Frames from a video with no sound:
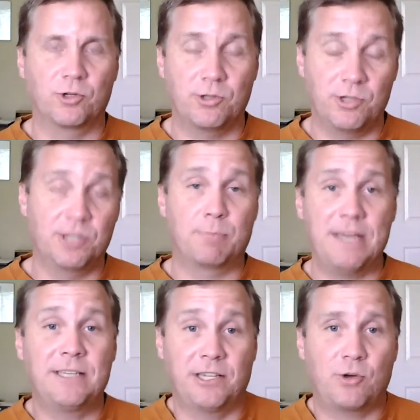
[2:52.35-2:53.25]
So he's just
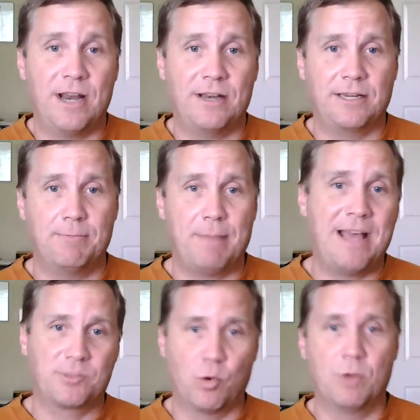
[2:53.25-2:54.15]
basically trying to get
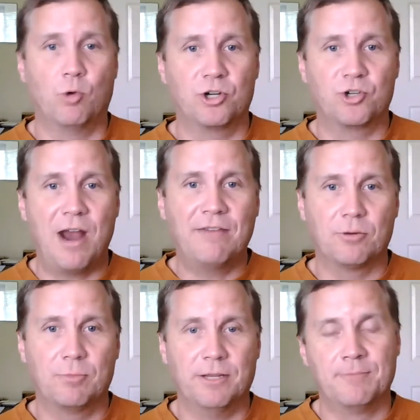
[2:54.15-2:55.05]
past one more
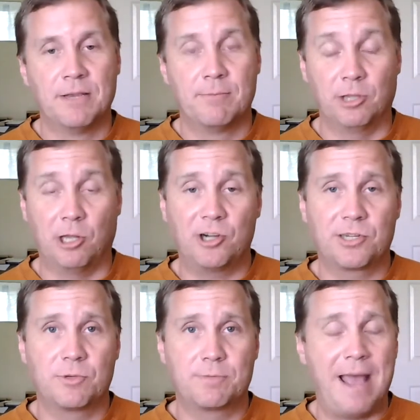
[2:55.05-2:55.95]
driver, but
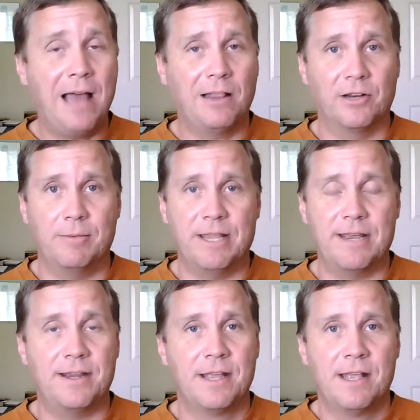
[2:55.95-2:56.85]
Larson was battling him, and
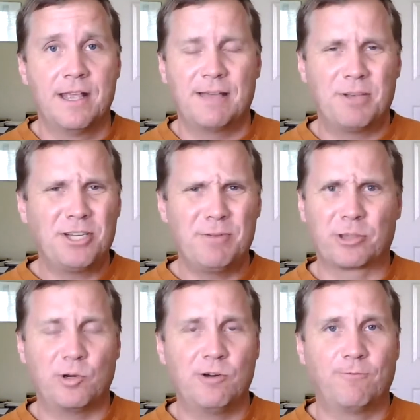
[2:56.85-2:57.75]
it must
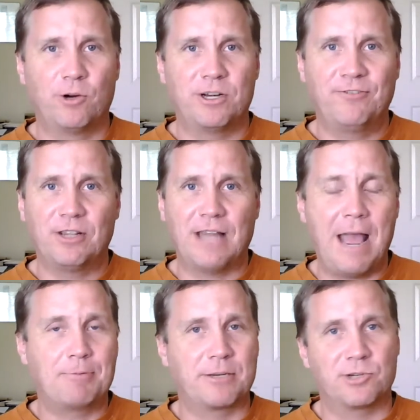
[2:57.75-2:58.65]
have been 3 or 4 different
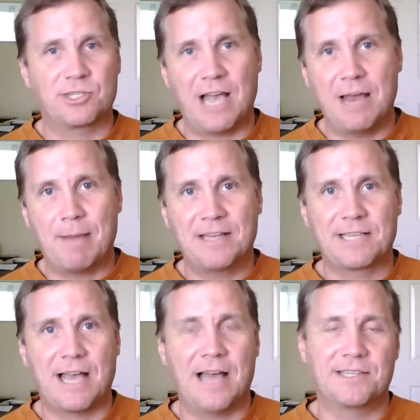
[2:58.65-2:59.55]
laps. They were side by
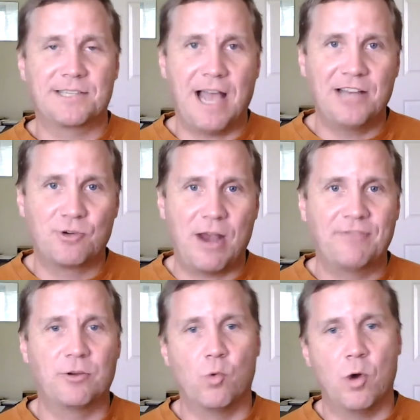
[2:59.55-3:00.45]
side
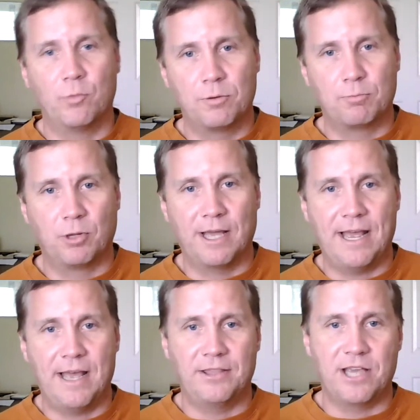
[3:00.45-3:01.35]
drafting. One would pull
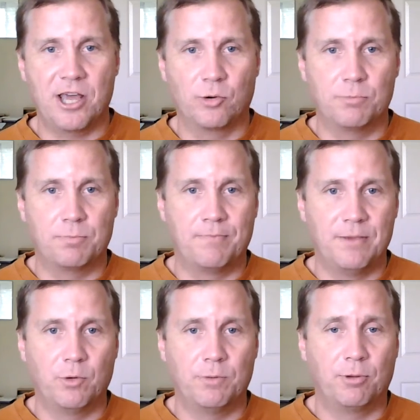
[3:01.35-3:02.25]
ahead, the
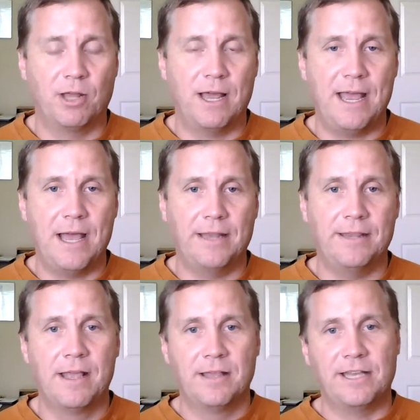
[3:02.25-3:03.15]
would pull ahead.
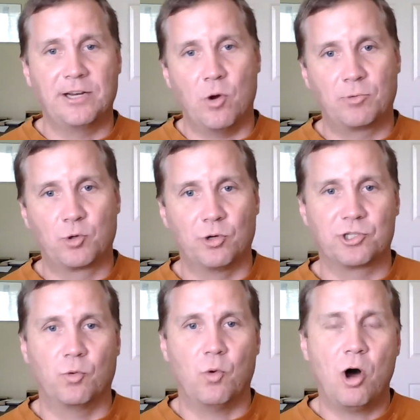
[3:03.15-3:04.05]
They'd go up
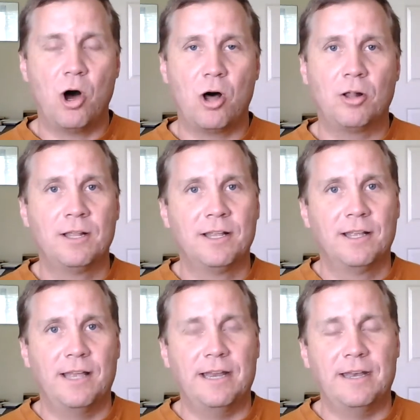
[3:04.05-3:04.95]
towards the wall.
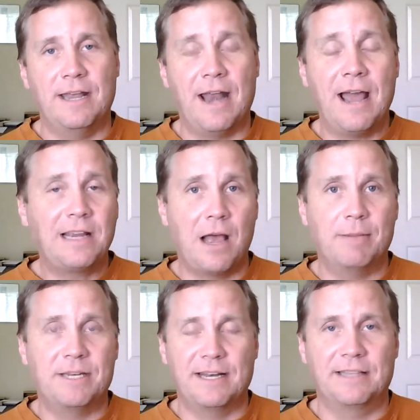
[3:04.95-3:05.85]
And I
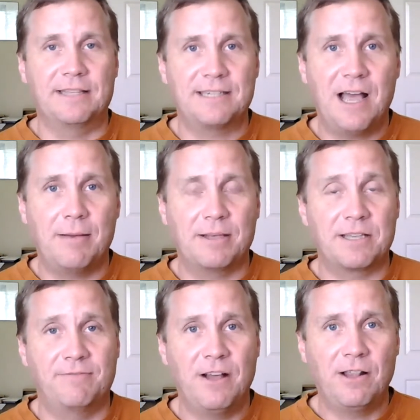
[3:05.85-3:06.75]
commented at the time, I
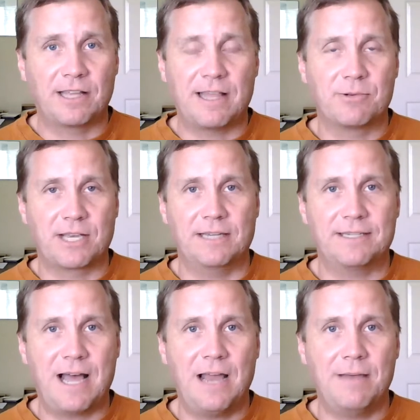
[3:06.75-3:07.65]
said, felt like that was like
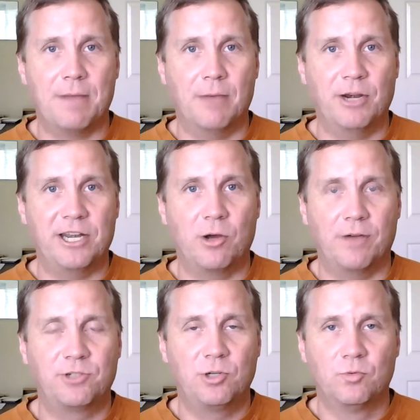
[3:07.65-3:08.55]
a time bomb ready to go
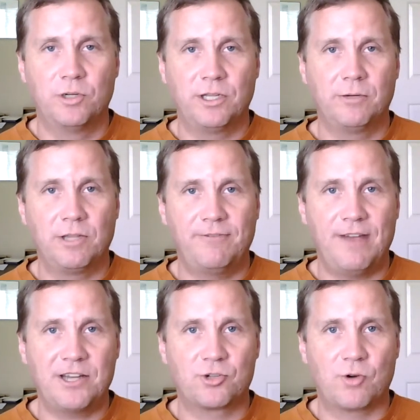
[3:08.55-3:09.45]
off. 2 really, really
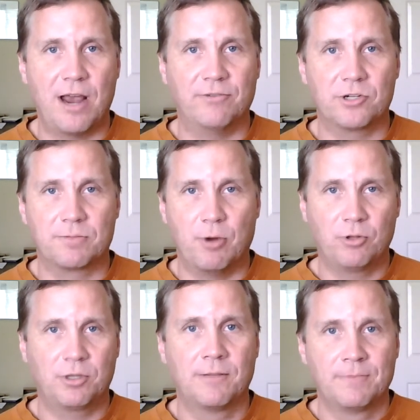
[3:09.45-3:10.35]
fast drivers,
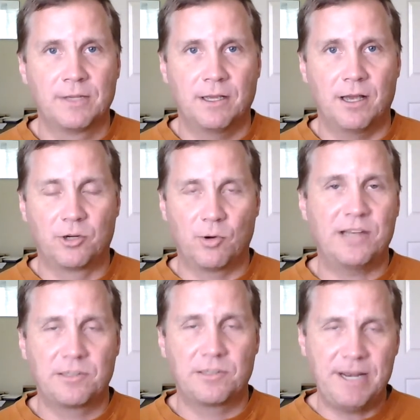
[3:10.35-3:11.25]
both
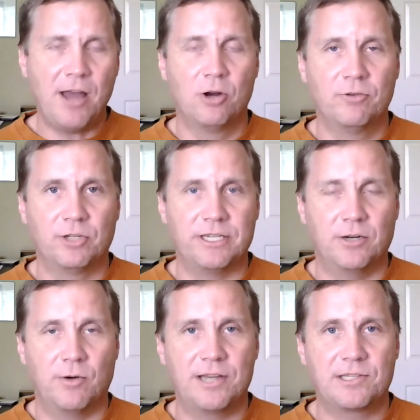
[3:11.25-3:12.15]
aggressive, but not overly
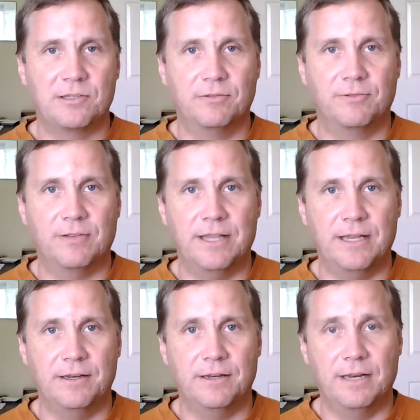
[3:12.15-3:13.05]
aggressive. And
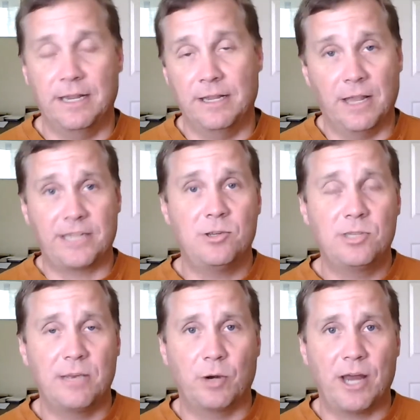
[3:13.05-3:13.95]
then, like
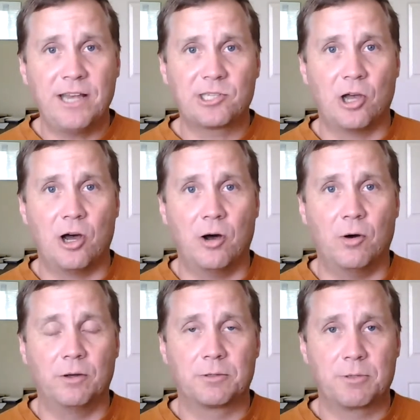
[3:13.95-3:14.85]
you said, what I
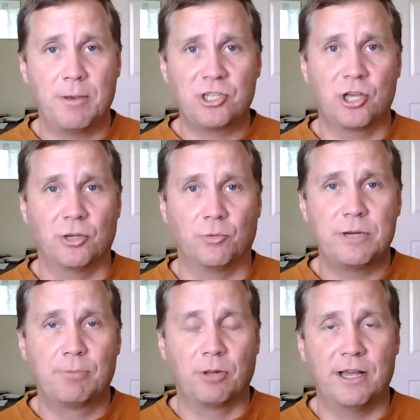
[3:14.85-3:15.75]
saw, especially on the
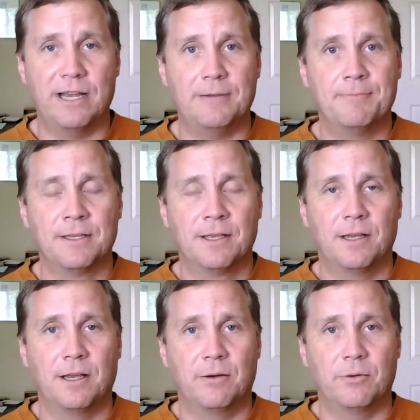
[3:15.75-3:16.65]
replay,
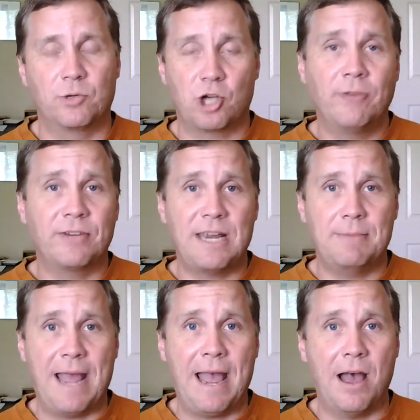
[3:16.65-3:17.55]
was Harvick
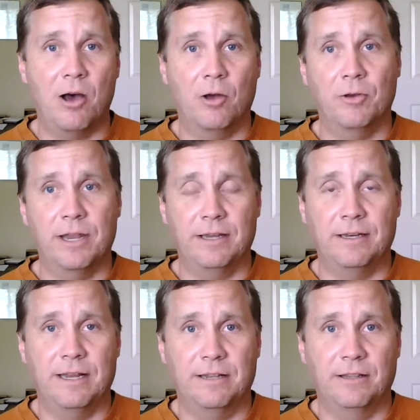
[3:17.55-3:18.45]
came down
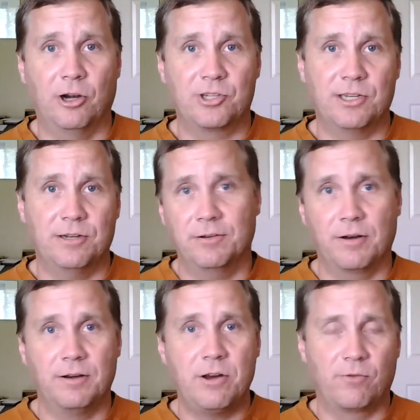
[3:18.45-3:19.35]
and Larson,
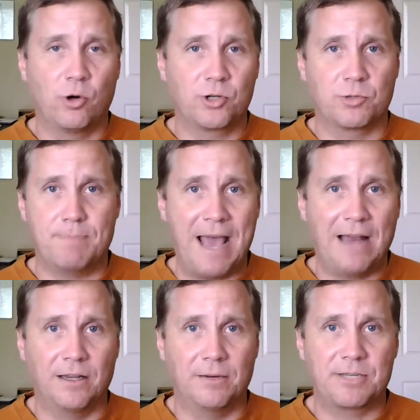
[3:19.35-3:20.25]
of course, was
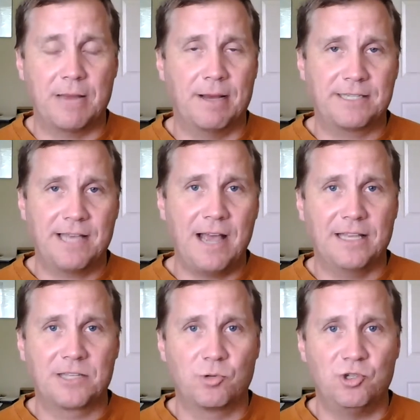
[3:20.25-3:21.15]
battling him side by
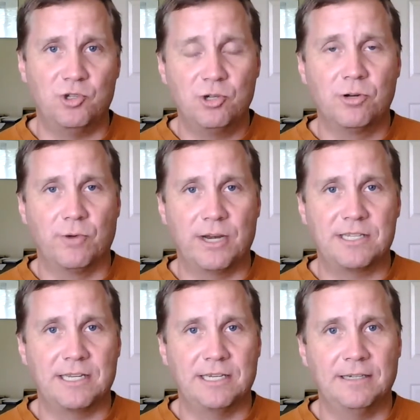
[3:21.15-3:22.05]
side. That's what you do in
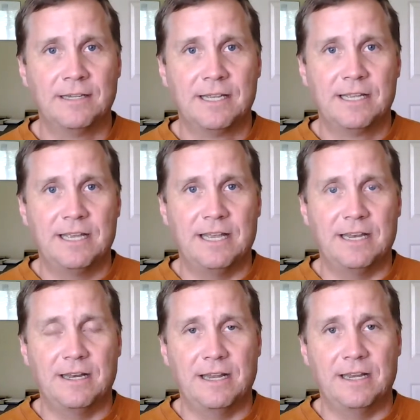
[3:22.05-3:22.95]
racing,
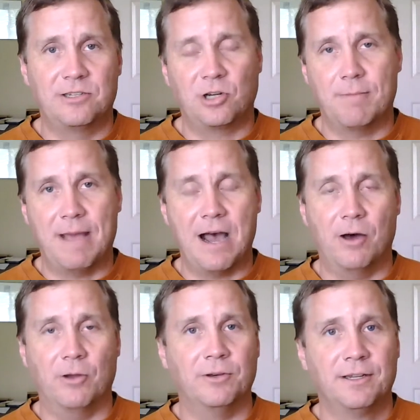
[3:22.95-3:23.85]
and took him
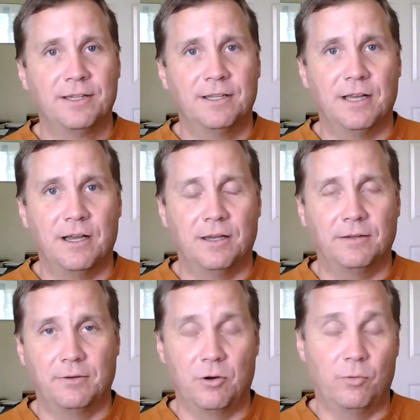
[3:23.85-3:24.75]
out.
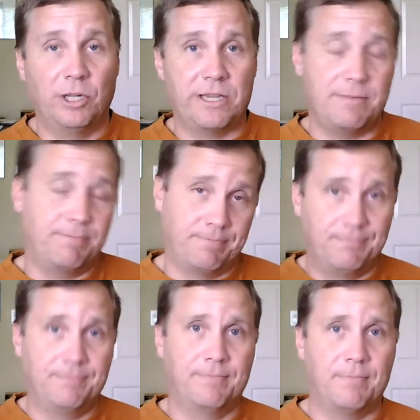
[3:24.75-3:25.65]
Or really,
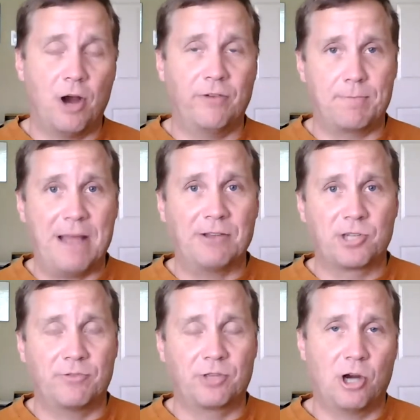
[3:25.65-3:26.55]
Harvick
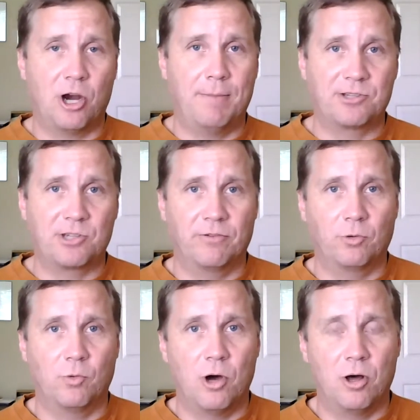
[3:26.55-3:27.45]
bounced off the car, bounced
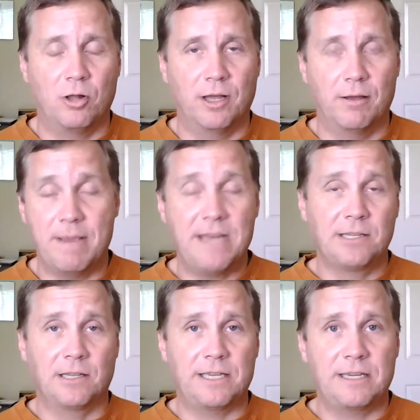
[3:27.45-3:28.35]
off the wall.
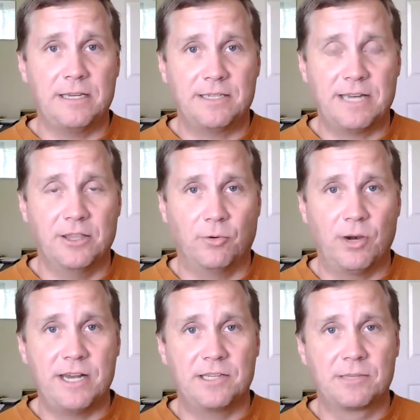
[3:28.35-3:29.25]
Amazingly, he stayed in the
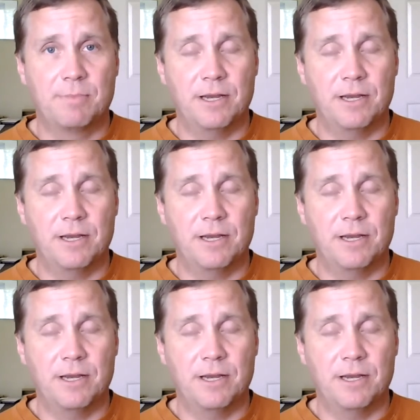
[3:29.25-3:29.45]
race.